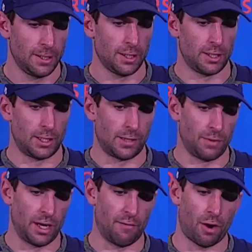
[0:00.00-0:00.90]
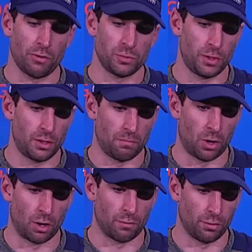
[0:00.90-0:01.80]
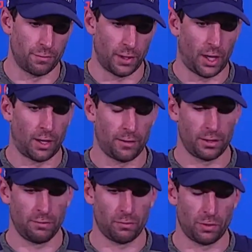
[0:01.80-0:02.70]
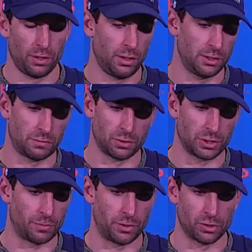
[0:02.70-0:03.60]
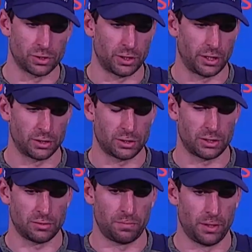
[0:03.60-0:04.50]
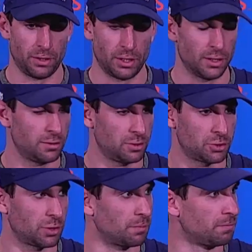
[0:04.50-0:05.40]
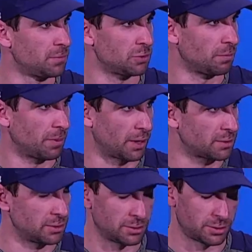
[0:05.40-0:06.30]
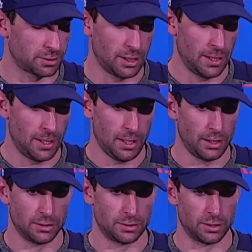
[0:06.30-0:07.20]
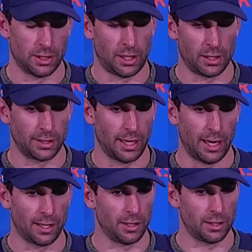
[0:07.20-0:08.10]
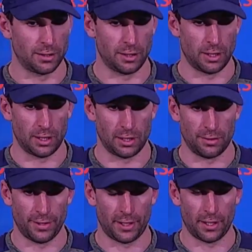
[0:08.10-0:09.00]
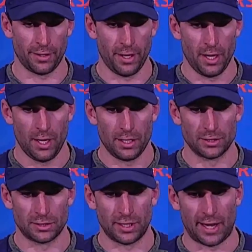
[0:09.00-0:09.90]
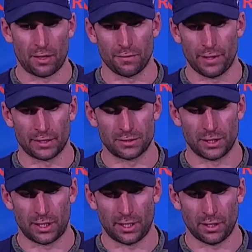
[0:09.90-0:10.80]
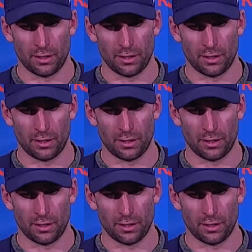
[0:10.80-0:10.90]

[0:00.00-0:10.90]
And I've always been marveled, even when his first couple of years in the league, just his ability to strip pucks is uncanny and is a talent that, I